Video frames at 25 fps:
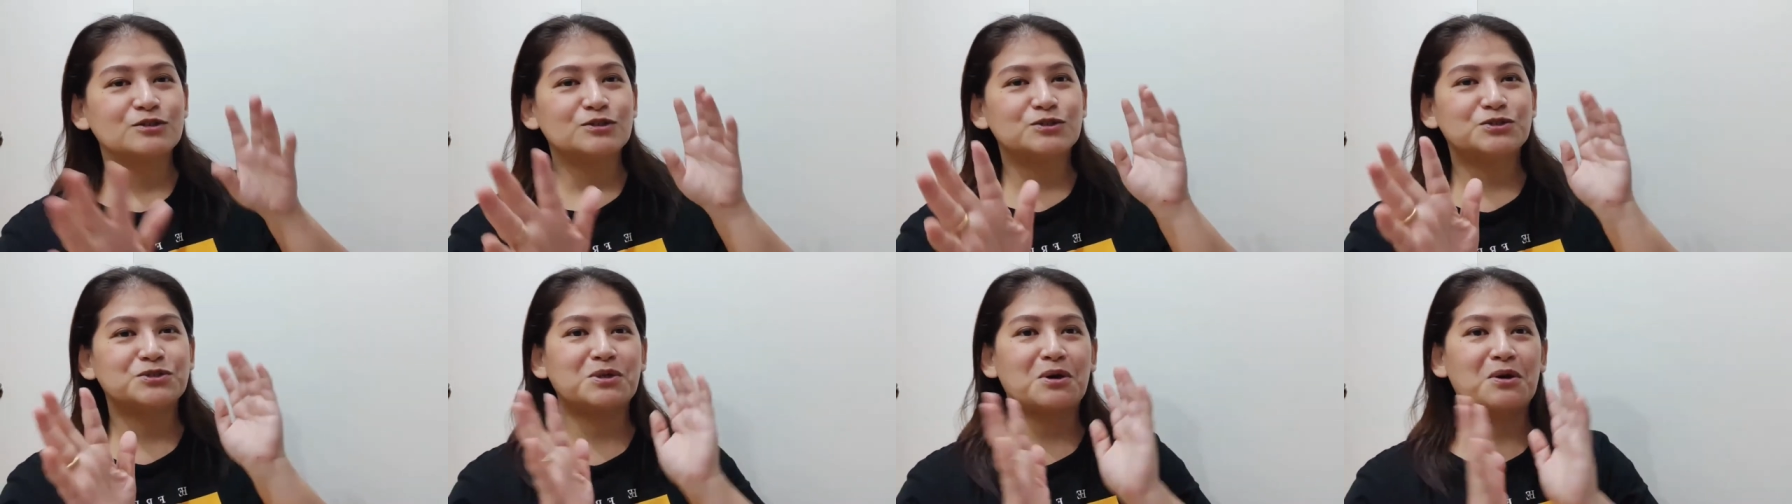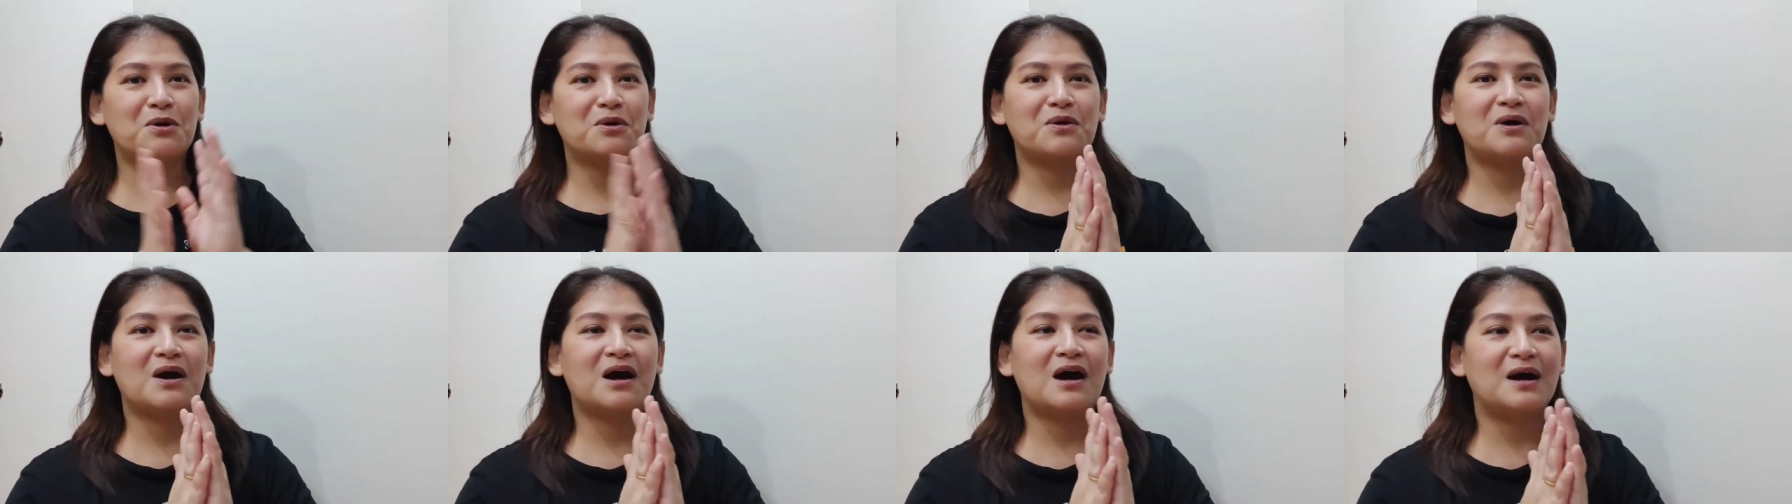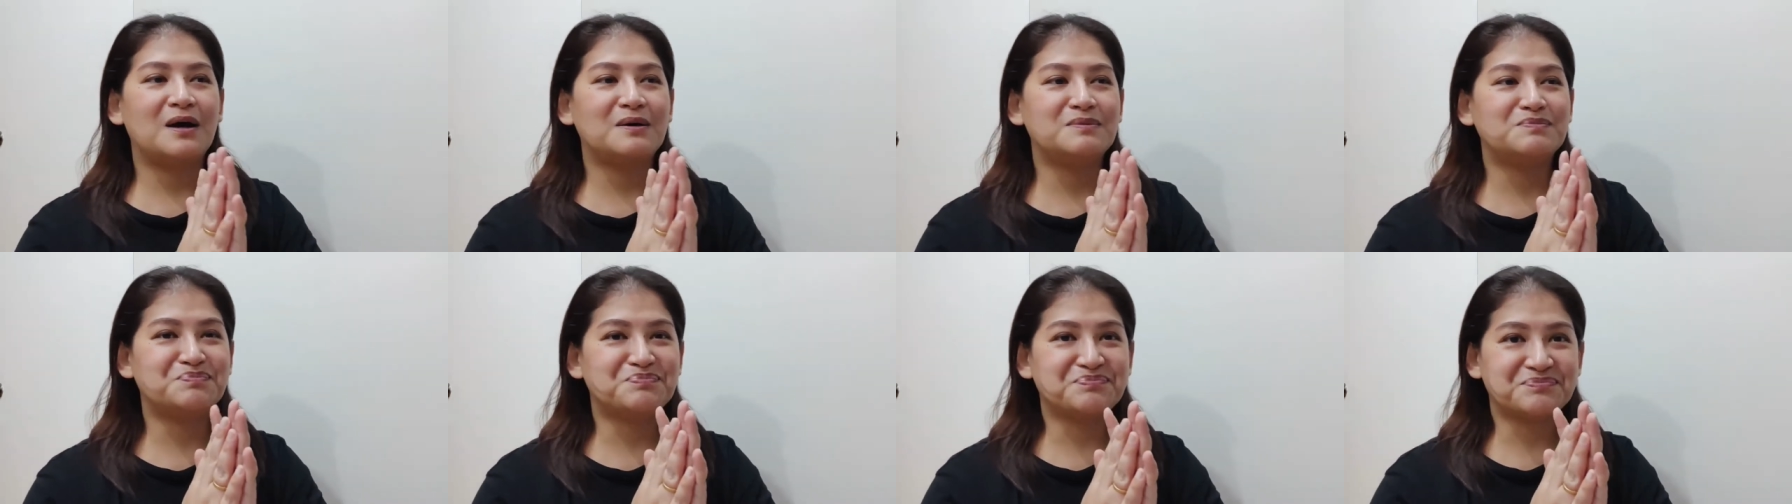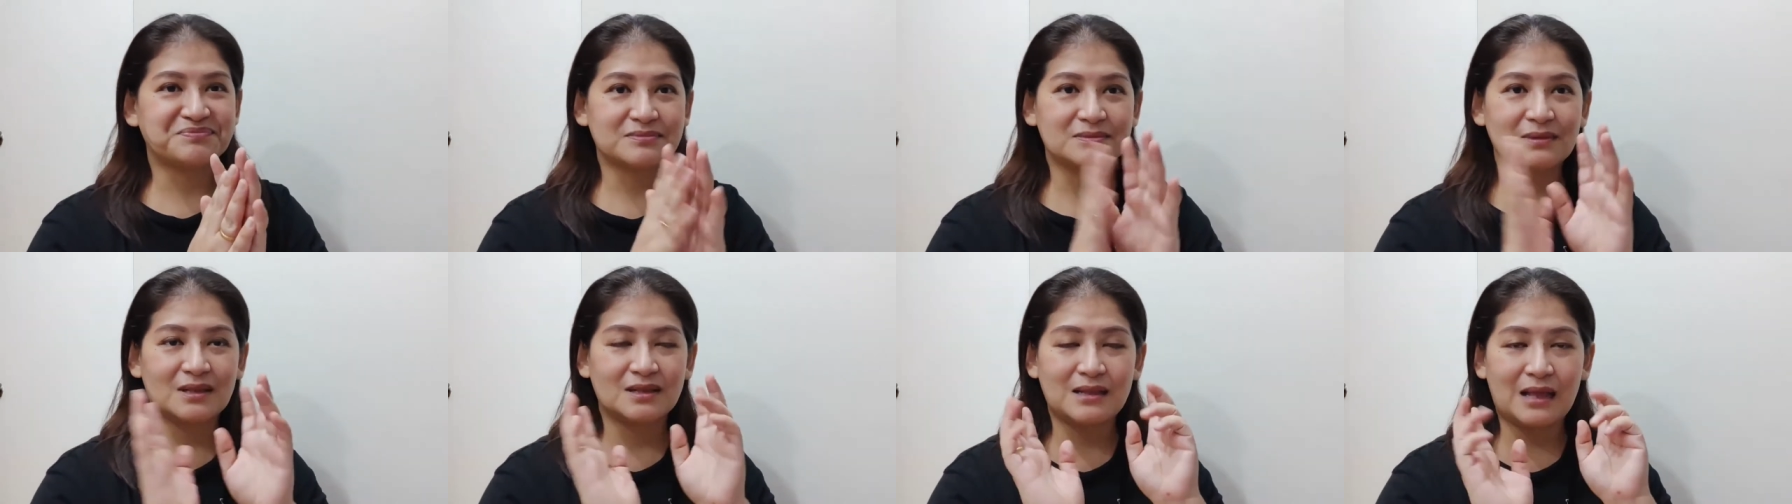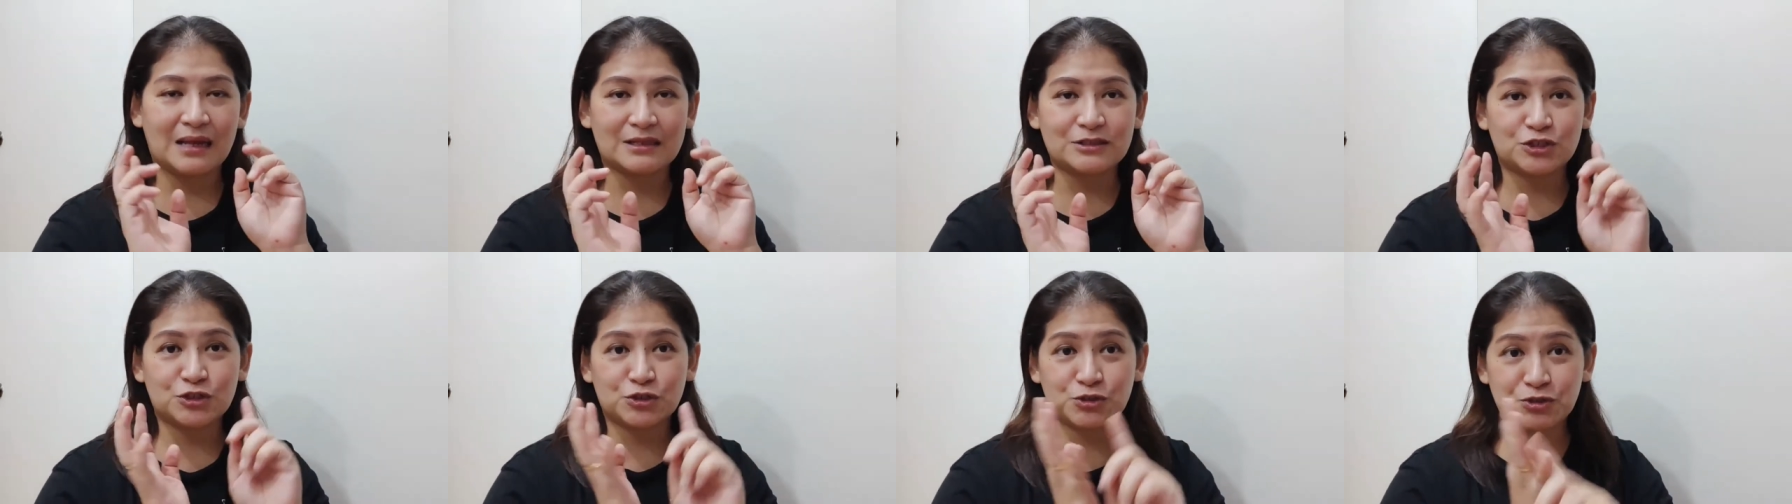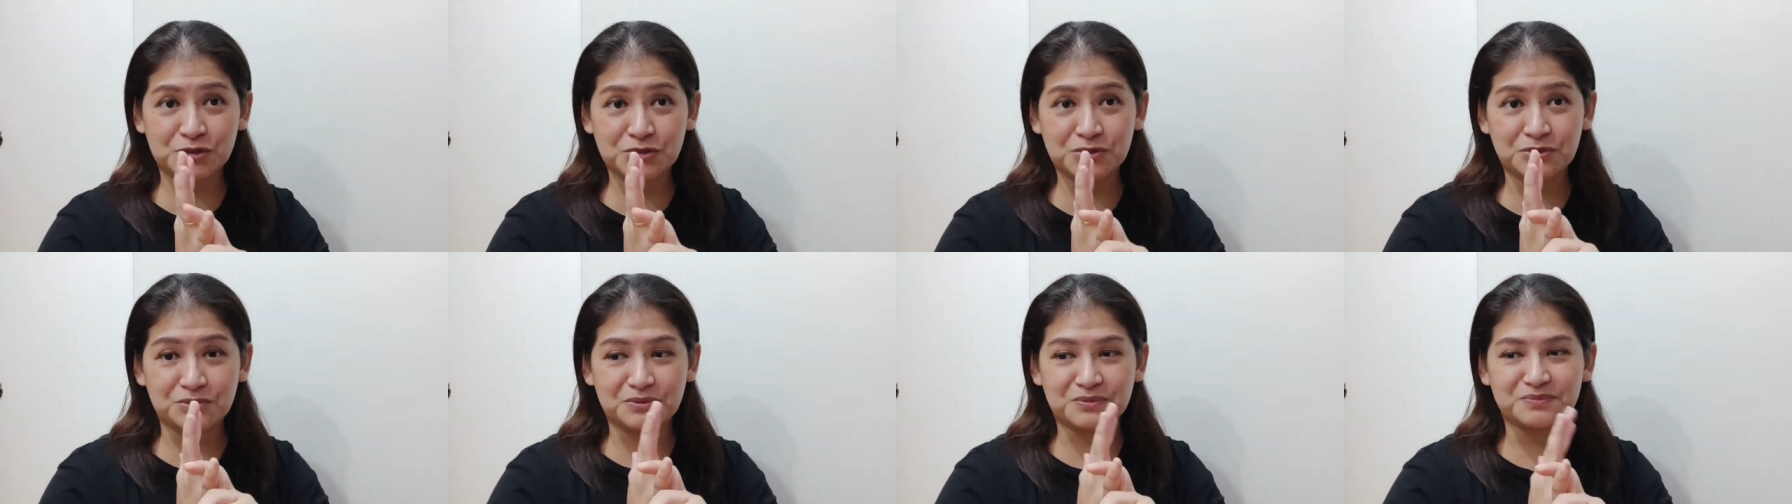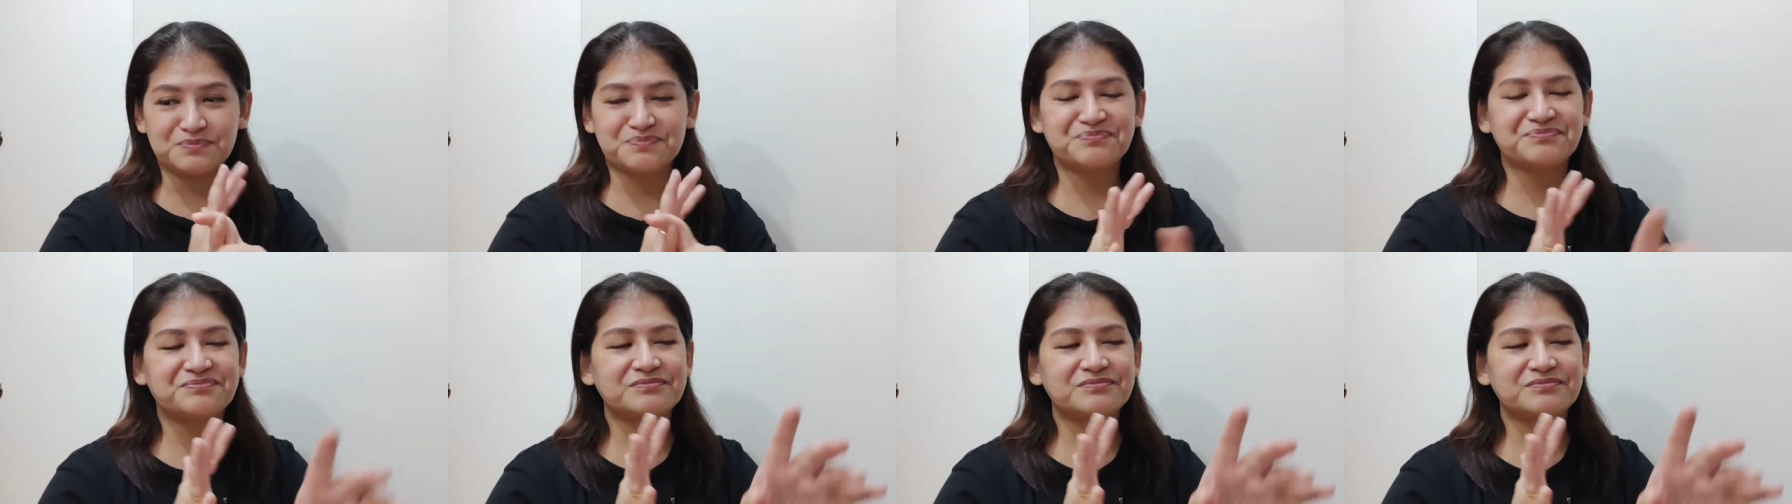So um, that's two.